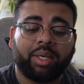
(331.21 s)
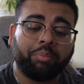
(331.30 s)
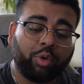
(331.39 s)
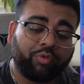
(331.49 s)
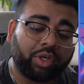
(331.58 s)

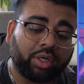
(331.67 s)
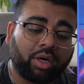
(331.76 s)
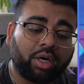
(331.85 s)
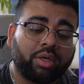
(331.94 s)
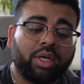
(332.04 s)
move a
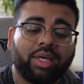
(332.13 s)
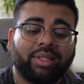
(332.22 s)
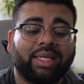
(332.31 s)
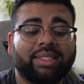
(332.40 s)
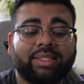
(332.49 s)
card
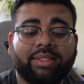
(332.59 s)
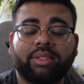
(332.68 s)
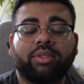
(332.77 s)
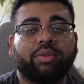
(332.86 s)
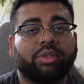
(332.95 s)
that is
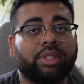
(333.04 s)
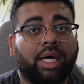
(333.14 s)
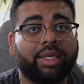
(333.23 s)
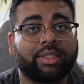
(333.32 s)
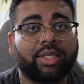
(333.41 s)
still
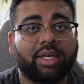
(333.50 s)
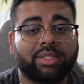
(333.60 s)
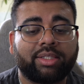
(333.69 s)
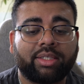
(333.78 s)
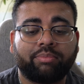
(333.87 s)
not
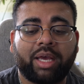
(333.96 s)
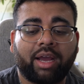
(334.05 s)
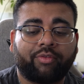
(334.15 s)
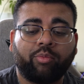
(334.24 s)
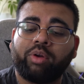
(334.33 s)
exhausted
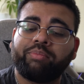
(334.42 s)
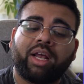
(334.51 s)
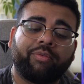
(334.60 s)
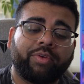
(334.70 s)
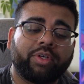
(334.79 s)
back from one
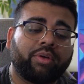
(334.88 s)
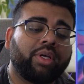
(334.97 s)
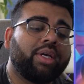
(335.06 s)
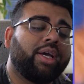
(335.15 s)
battlefield,